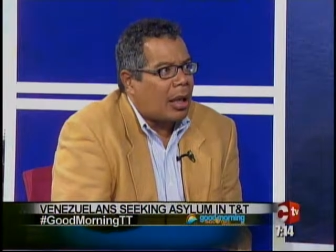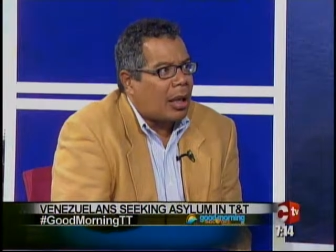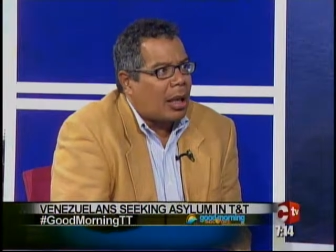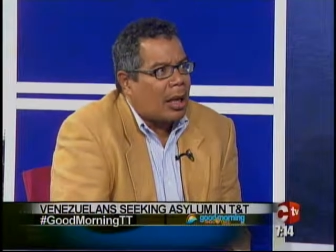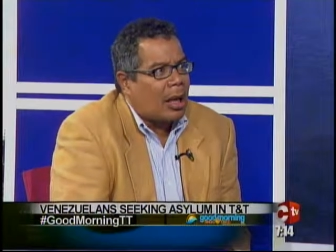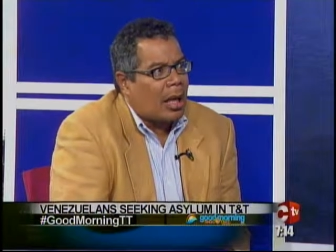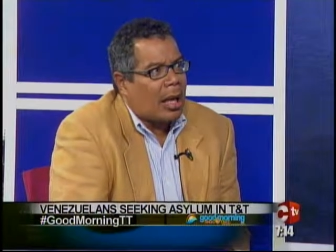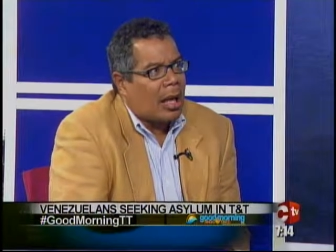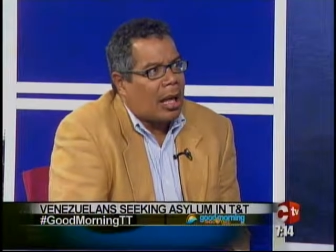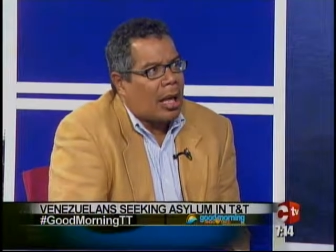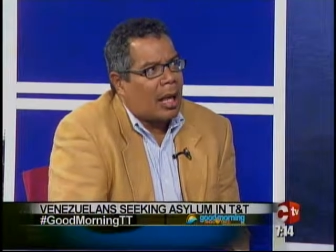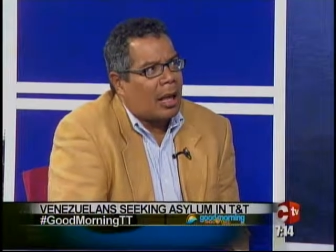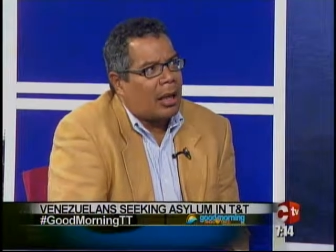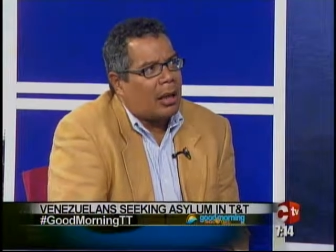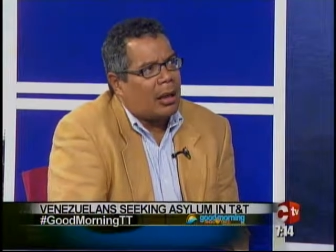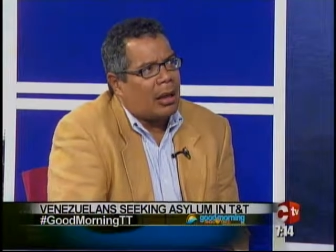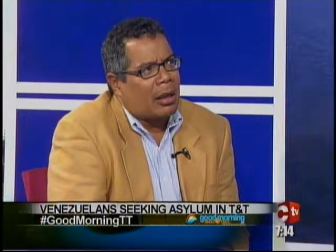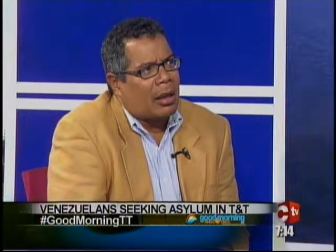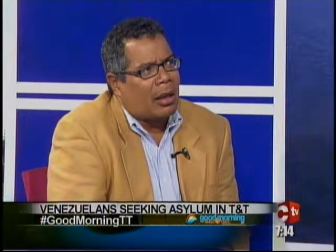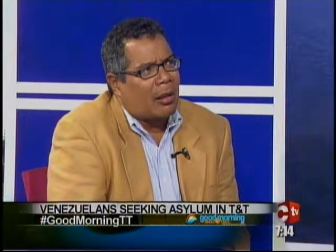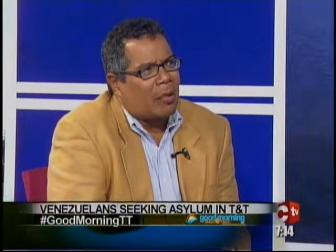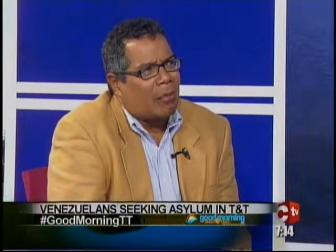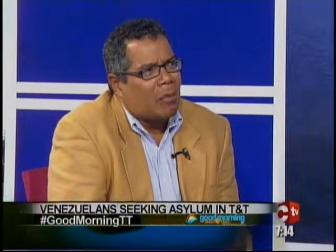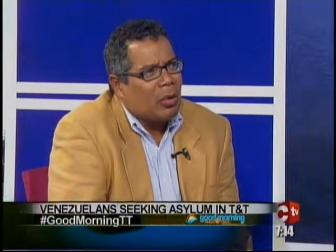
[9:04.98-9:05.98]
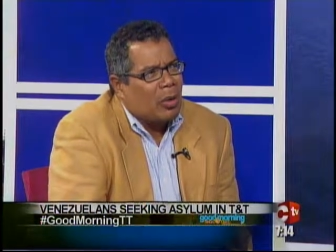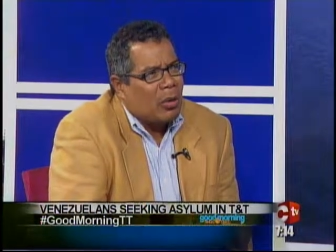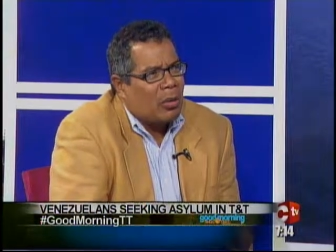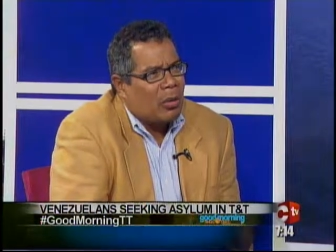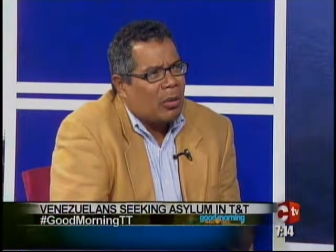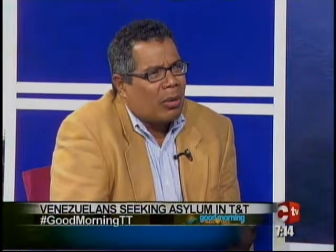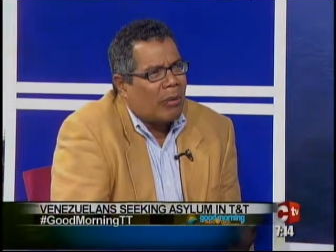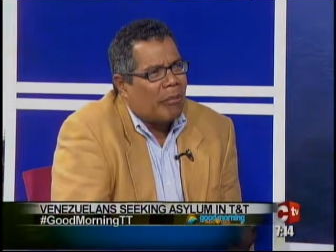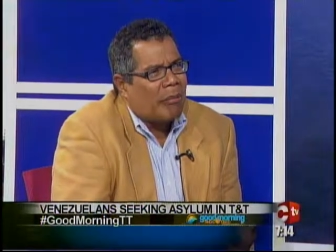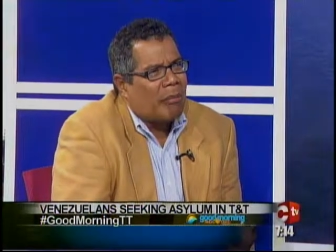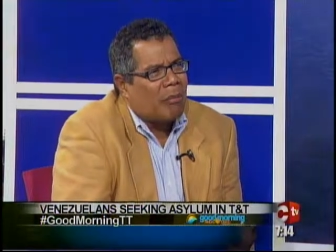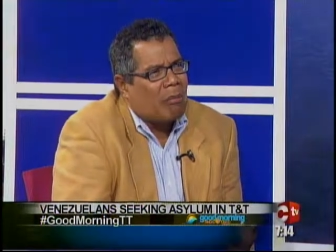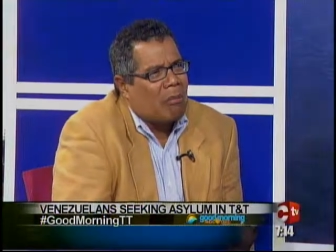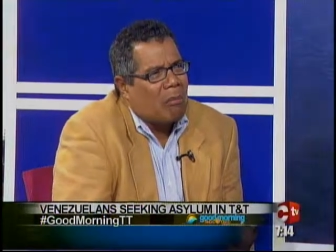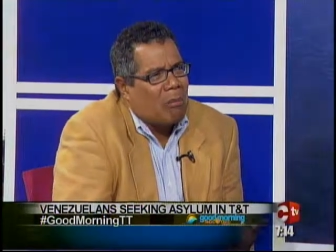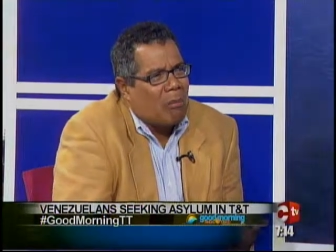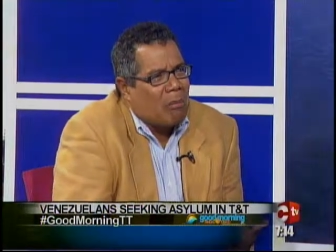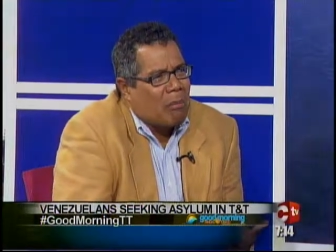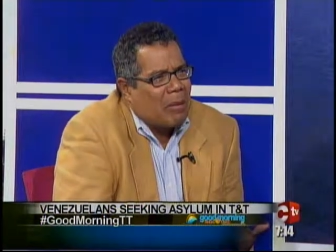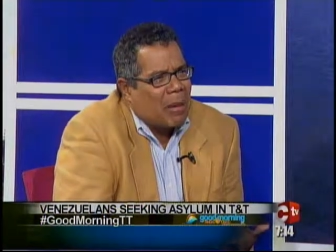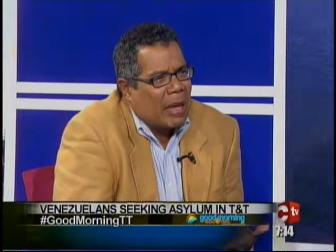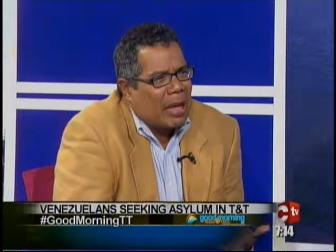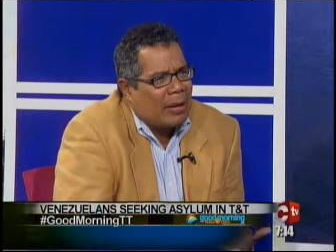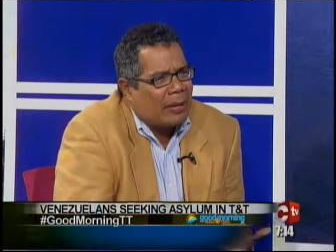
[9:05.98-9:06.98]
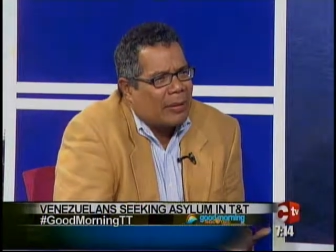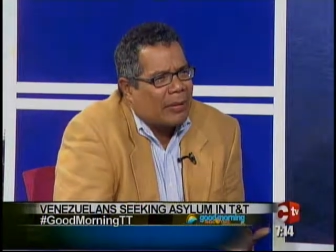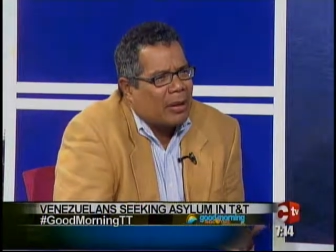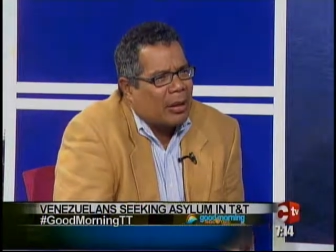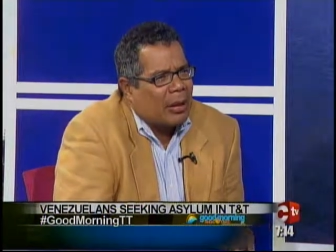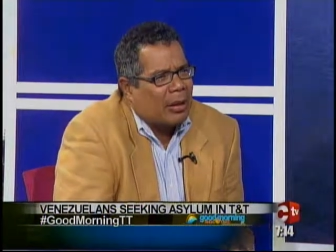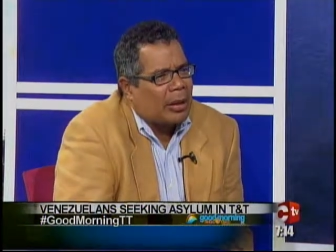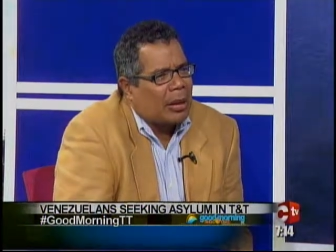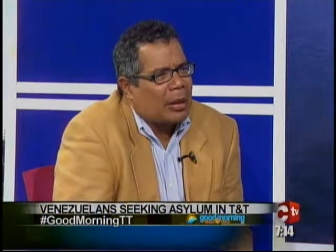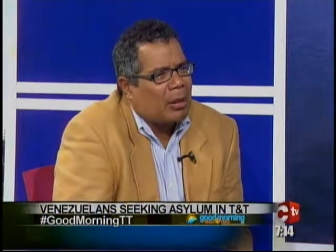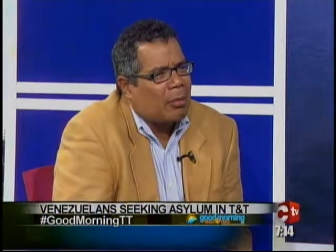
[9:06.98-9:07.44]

and you have basically